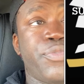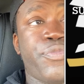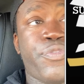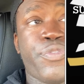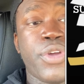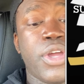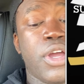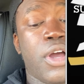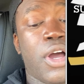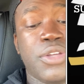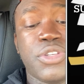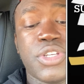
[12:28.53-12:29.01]

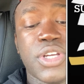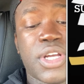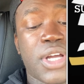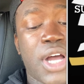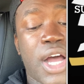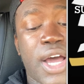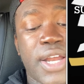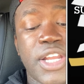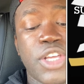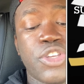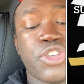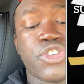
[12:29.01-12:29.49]
300
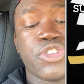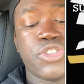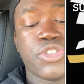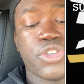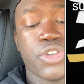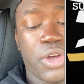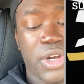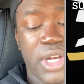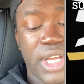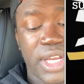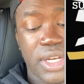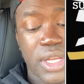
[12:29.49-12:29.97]
card is
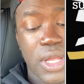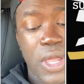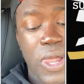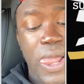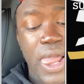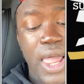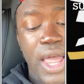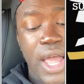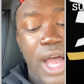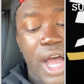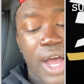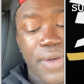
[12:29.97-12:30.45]
solid.
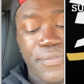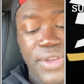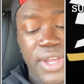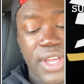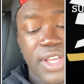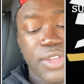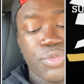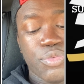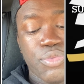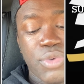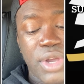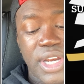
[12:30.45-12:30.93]
I think
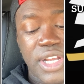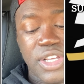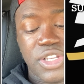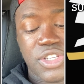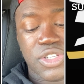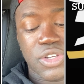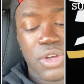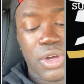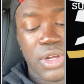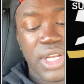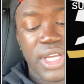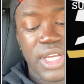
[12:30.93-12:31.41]
it's really
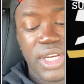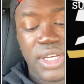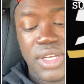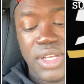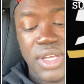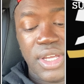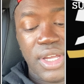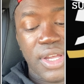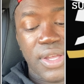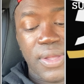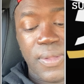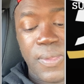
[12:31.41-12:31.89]
solid.
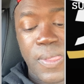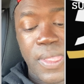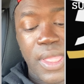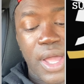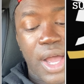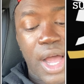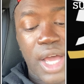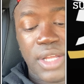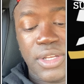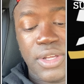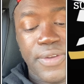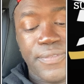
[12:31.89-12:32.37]

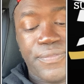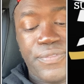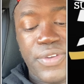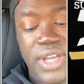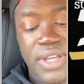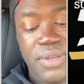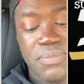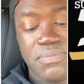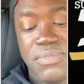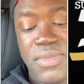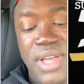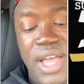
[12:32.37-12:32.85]
I don't
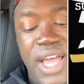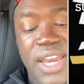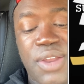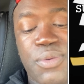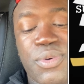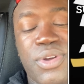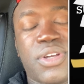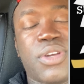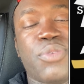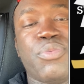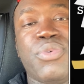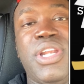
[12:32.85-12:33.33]
think
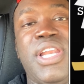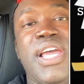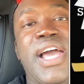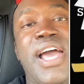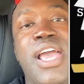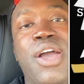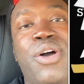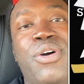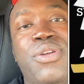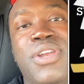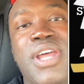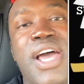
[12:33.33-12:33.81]
anyone can really
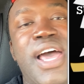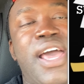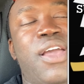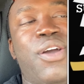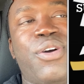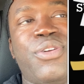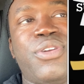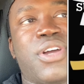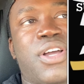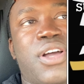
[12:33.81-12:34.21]
hate on the hate on the